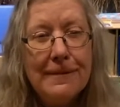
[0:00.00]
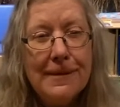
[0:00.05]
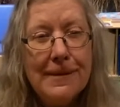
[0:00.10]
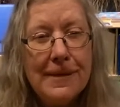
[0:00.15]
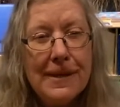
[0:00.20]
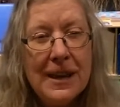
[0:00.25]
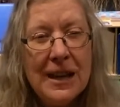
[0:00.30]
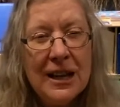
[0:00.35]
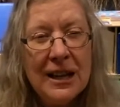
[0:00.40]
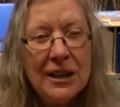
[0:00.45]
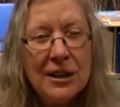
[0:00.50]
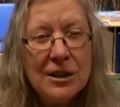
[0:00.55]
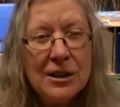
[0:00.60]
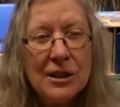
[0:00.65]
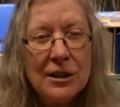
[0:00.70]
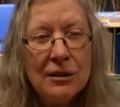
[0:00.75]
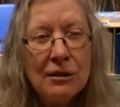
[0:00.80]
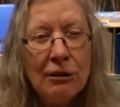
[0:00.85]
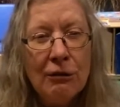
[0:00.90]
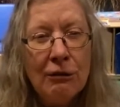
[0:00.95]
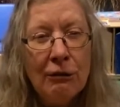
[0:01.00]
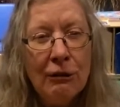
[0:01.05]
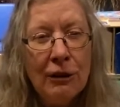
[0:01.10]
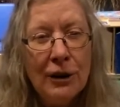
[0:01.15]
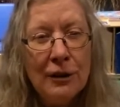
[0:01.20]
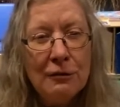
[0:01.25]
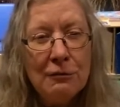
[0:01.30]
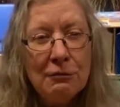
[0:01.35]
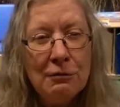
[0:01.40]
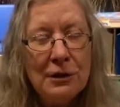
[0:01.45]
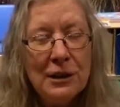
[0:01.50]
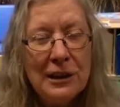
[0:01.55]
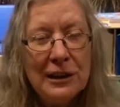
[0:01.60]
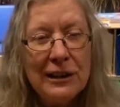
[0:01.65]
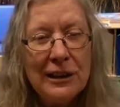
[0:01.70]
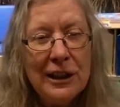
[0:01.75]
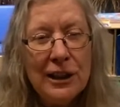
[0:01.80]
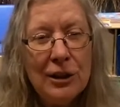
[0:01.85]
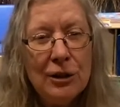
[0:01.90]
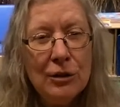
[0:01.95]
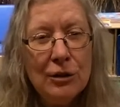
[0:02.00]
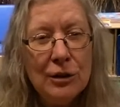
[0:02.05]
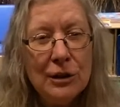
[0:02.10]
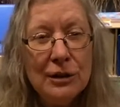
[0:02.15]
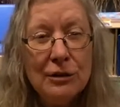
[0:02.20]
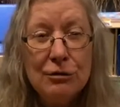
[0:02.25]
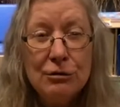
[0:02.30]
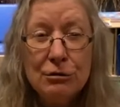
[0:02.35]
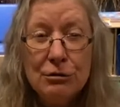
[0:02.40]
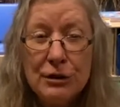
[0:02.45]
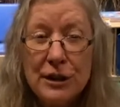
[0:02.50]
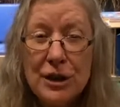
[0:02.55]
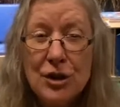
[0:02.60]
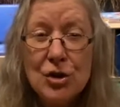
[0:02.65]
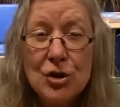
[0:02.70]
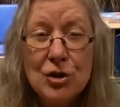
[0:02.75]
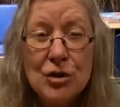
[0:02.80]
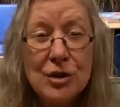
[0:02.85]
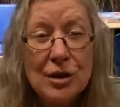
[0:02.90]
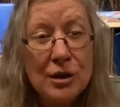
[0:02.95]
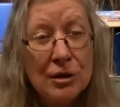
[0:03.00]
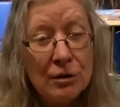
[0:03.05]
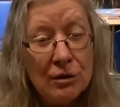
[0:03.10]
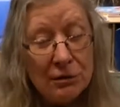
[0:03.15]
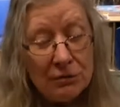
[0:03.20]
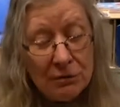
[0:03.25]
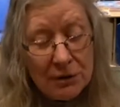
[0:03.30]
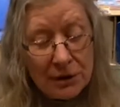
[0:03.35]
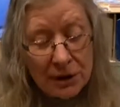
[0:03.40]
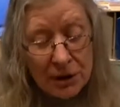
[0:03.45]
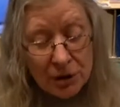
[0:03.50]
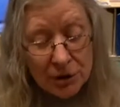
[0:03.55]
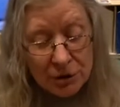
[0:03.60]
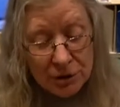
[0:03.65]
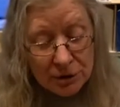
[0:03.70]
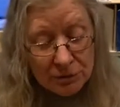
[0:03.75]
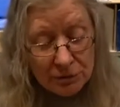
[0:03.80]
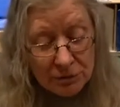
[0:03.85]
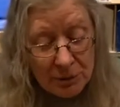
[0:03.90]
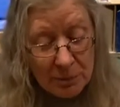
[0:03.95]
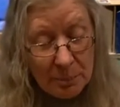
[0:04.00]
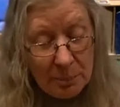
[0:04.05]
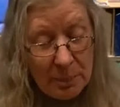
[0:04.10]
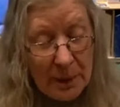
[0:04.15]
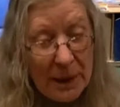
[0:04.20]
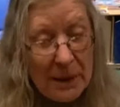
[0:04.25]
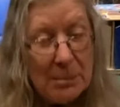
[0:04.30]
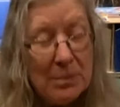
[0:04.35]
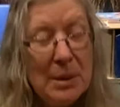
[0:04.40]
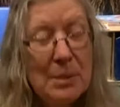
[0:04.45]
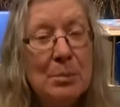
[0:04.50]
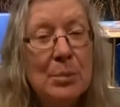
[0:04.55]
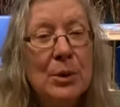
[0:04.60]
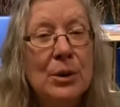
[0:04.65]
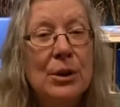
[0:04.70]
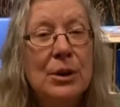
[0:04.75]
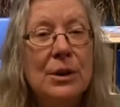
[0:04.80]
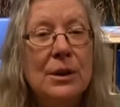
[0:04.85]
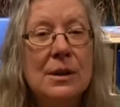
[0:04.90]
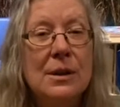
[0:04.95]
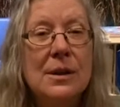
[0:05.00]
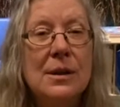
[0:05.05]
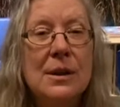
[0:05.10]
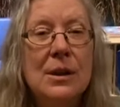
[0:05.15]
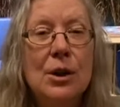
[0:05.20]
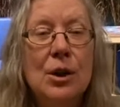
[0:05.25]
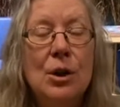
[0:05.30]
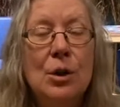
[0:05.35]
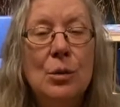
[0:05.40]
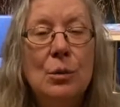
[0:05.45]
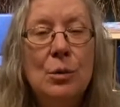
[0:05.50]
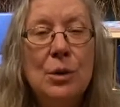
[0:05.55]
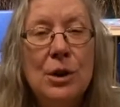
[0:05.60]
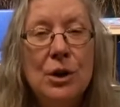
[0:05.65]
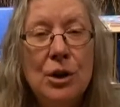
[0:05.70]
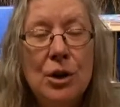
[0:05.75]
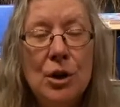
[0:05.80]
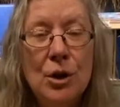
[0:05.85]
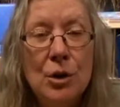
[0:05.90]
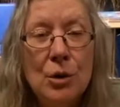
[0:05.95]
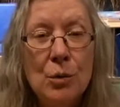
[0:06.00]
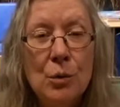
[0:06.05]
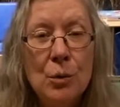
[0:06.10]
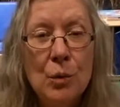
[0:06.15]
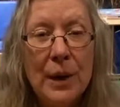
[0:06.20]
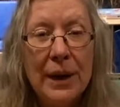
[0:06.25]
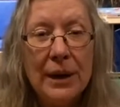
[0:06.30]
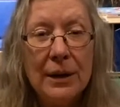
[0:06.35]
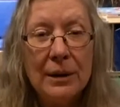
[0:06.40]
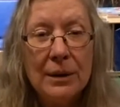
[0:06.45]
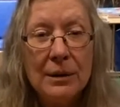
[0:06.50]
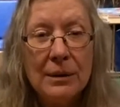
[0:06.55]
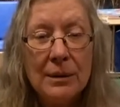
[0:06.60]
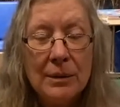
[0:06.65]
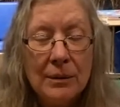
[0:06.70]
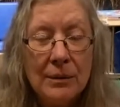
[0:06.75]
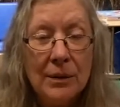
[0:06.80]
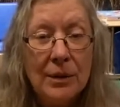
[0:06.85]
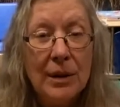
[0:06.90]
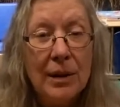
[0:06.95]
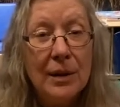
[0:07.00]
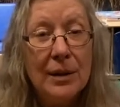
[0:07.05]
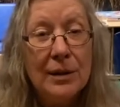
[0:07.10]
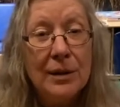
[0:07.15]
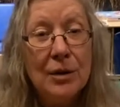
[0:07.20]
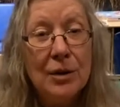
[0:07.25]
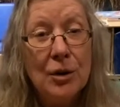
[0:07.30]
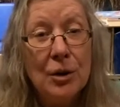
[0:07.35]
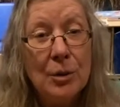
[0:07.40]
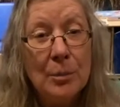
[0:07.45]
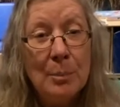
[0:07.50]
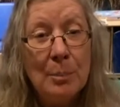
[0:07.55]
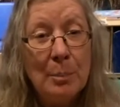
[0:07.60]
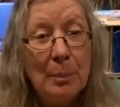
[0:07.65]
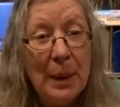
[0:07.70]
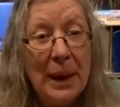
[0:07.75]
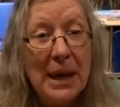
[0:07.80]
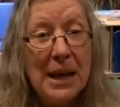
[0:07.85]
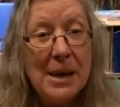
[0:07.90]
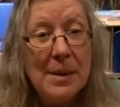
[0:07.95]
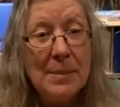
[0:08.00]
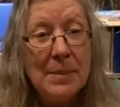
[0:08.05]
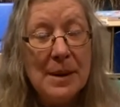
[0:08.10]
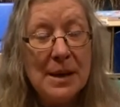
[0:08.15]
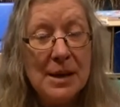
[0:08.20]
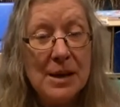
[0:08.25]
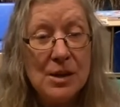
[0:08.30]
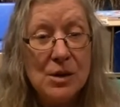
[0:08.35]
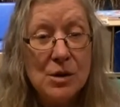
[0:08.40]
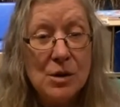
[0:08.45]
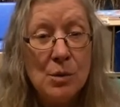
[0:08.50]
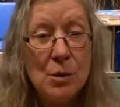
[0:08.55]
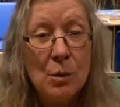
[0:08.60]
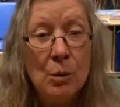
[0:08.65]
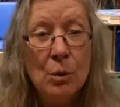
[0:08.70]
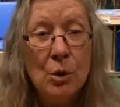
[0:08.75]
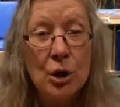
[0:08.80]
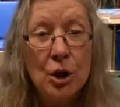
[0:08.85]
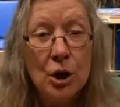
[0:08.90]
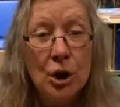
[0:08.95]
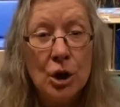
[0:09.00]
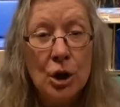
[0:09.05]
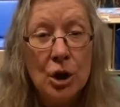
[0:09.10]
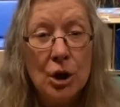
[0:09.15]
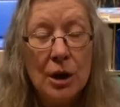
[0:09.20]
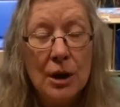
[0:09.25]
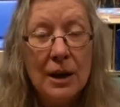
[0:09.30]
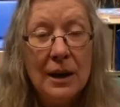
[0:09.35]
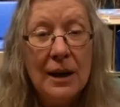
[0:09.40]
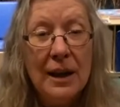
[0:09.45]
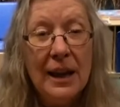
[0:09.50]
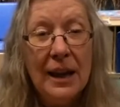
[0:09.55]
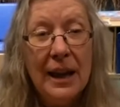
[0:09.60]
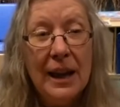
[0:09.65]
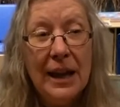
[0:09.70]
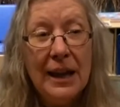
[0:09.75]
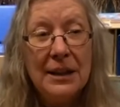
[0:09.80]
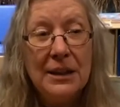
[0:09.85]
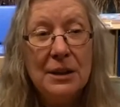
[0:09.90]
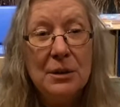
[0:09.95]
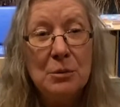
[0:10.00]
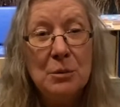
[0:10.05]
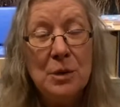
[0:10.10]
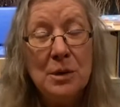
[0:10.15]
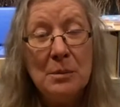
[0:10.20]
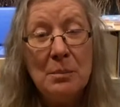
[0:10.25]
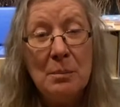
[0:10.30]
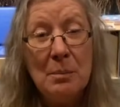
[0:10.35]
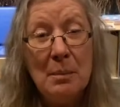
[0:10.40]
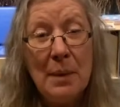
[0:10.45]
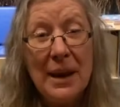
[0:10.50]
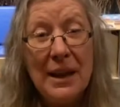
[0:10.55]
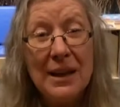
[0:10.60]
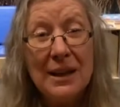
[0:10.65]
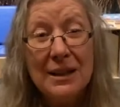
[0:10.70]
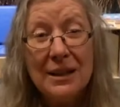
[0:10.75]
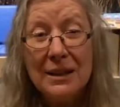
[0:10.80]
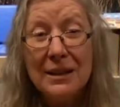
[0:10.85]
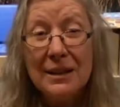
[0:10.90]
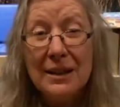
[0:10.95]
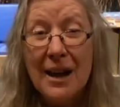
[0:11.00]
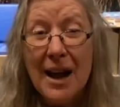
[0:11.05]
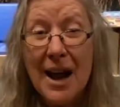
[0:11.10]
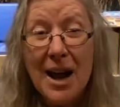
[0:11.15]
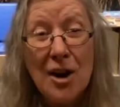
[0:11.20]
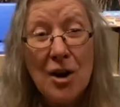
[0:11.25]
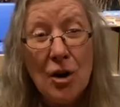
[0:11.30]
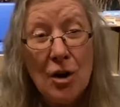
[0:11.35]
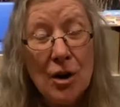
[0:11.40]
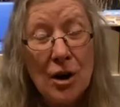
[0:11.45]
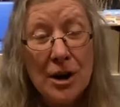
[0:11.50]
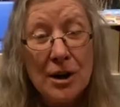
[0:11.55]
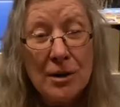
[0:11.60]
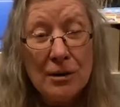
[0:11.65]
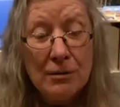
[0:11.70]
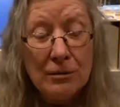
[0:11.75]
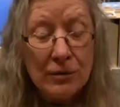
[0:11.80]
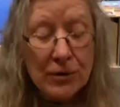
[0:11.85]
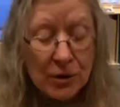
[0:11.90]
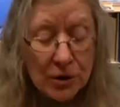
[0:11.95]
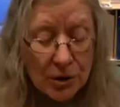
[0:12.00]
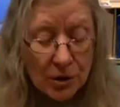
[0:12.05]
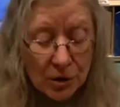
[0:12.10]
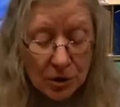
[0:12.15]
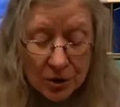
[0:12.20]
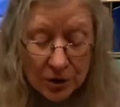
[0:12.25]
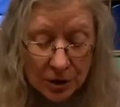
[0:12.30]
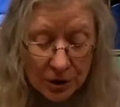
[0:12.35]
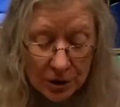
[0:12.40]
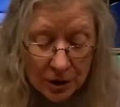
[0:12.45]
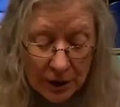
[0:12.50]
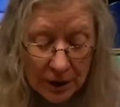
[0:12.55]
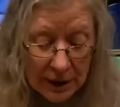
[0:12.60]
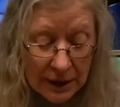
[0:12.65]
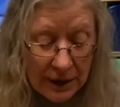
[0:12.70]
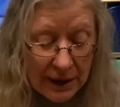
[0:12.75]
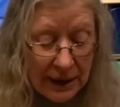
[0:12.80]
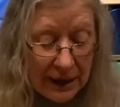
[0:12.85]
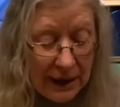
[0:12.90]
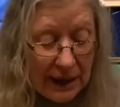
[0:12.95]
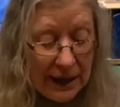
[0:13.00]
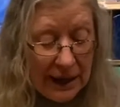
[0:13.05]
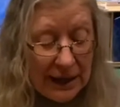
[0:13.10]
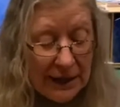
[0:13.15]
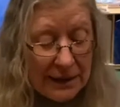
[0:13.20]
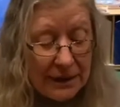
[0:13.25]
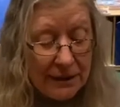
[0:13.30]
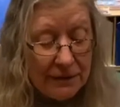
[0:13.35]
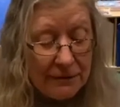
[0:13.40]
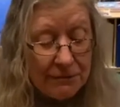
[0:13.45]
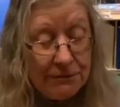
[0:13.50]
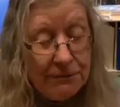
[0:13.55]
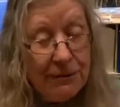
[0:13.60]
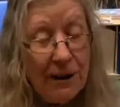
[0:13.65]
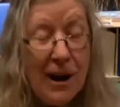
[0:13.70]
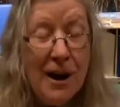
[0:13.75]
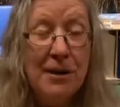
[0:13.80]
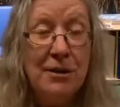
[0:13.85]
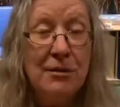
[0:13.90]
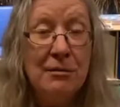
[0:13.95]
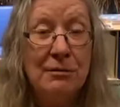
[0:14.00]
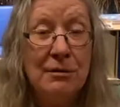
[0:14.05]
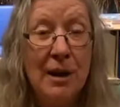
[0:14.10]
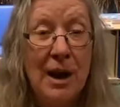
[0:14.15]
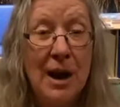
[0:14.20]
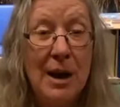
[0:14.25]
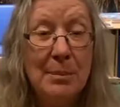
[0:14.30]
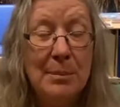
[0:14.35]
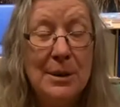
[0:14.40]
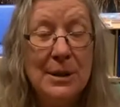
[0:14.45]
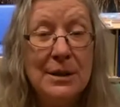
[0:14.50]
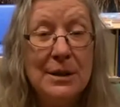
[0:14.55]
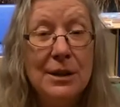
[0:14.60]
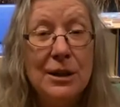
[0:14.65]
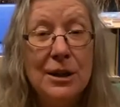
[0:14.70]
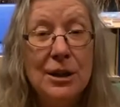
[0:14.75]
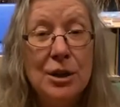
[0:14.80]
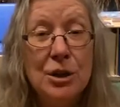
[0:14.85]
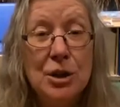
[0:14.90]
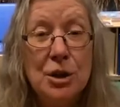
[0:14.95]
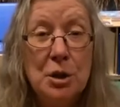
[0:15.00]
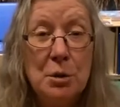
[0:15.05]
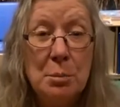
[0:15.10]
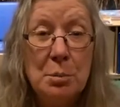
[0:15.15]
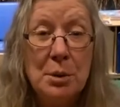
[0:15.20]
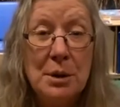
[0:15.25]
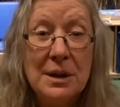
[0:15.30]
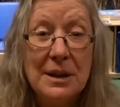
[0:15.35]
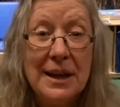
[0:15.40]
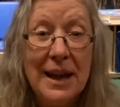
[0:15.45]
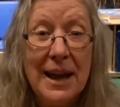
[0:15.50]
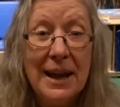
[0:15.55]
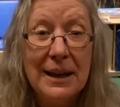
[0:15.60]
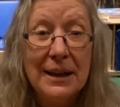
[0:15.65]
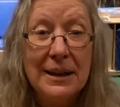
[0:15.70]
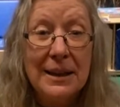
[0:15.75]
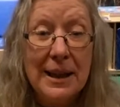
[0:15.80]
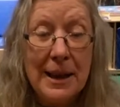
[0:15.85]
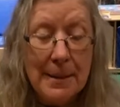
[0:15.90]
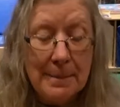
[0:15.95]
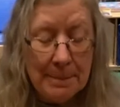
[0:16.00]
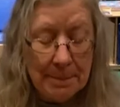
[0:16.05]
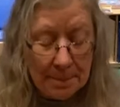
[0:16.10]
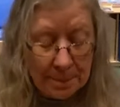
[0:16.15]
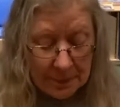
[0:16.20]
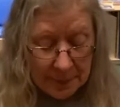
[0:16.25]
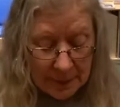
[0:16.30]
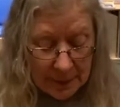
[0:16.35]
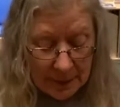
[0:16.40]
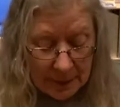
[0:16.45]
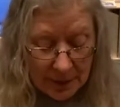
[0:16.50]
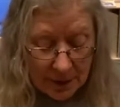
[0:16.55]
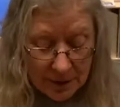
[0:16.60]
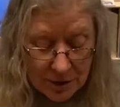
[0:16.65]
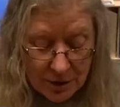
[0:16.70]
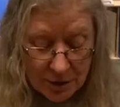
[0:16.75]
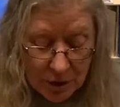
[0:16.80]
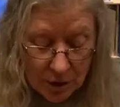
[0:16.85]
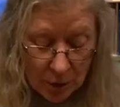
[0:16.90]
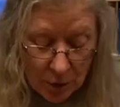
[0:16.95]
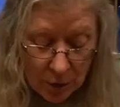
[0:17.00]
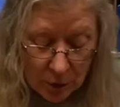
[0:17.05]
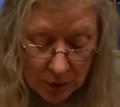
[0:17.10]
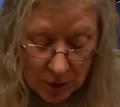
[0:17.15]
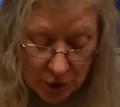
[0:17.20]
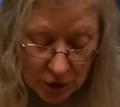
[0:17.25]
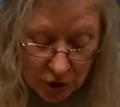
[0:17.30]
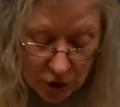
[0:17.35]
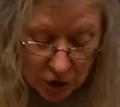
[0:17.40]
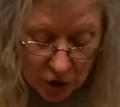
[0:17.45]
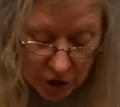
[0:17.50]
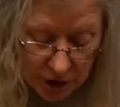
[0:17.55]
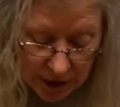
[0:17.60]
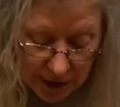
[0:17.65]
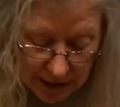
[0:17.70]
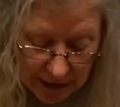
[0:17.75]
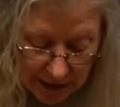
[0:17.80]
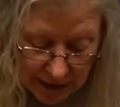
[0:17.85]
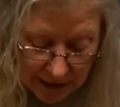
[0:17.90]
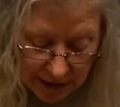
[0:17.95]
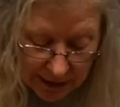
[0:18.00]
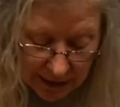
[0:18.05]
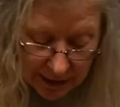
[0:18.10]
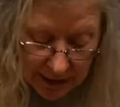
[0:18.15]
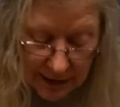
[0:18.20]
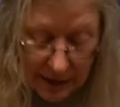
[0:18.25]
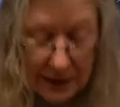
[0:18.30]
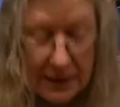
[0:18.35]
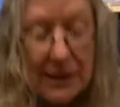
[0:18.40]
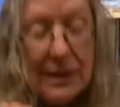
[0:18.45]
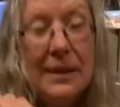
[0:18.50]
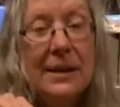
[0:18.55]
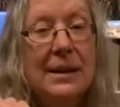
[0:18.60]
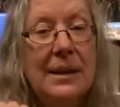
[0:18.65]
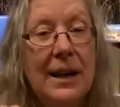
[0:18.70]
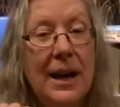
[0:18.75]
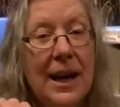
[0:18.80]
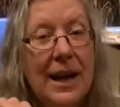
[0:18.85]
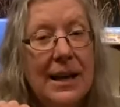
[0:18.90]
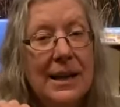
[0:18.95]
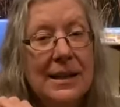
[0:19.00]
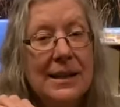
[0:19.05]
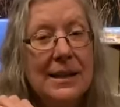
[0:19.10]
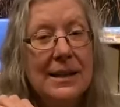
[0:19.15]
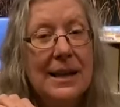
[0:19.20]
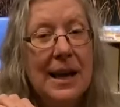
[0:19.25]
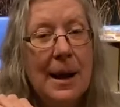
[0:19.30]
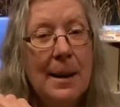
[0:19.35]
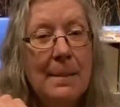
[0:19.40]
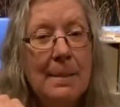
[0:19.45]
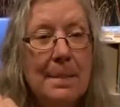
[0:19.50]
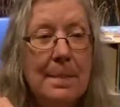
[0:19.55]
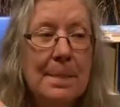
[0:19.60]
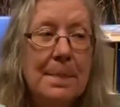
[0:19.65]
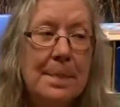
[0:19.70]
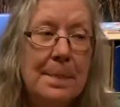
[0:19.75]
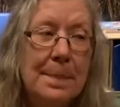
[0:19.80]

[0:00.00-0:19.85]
things that aren't really good, creatures that aren't really good for baby birds, would know where her babies were, and it would make it a lot harder for her and the father robin to protect them. So she takes them,